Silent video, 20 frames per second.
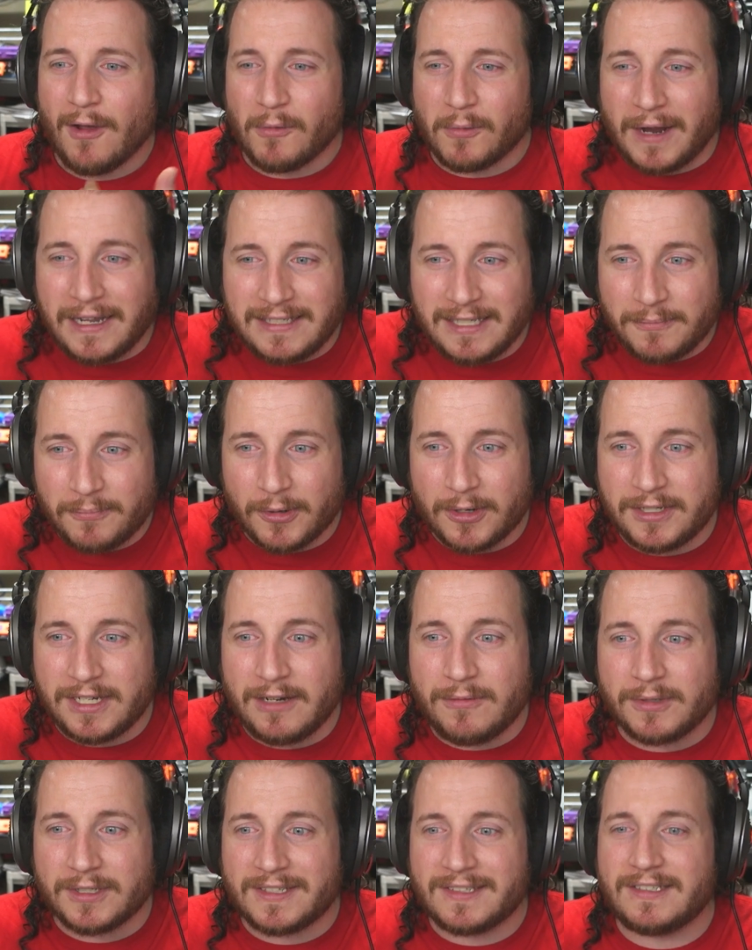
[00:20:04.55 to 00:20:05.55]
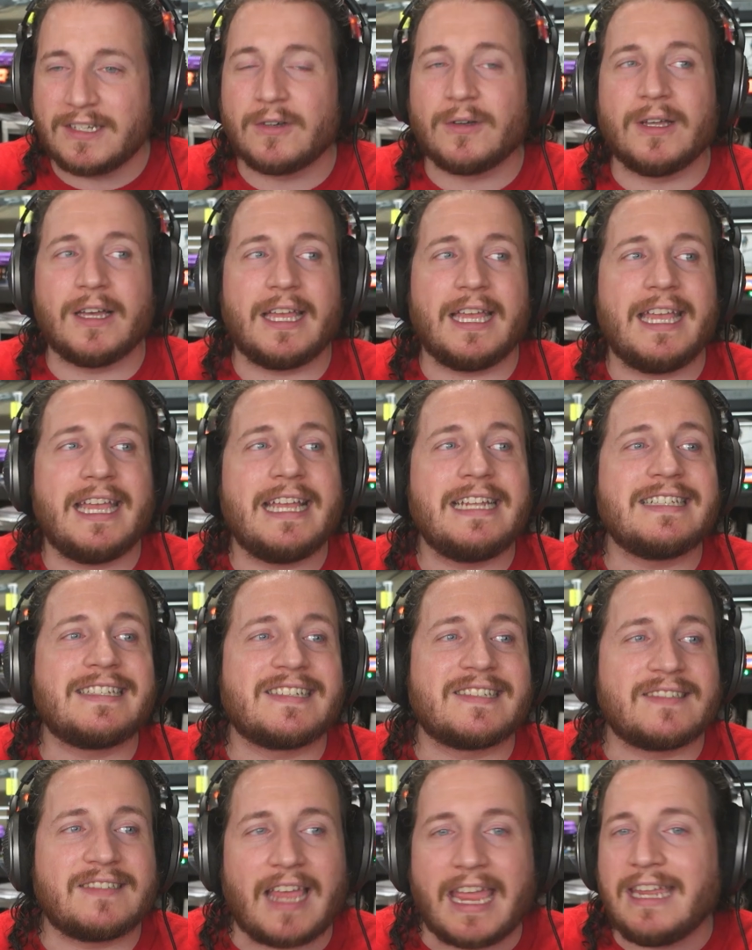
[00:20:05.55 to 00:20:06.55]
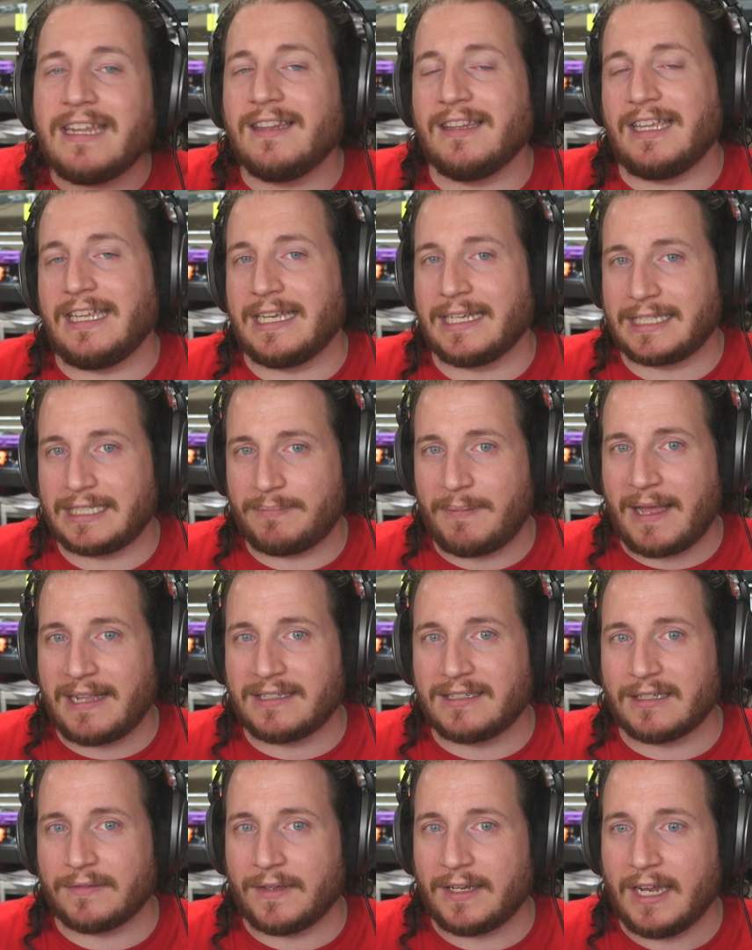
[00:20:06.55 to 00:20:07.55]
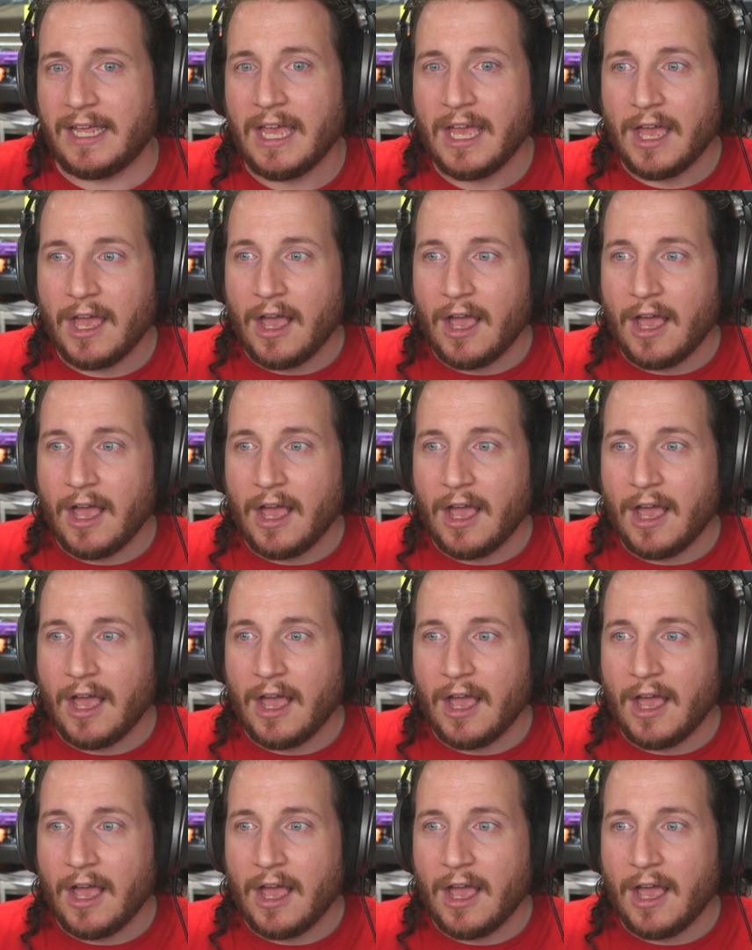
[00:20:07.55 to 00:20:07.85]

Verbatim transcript: resin printing was still insanely expensive, and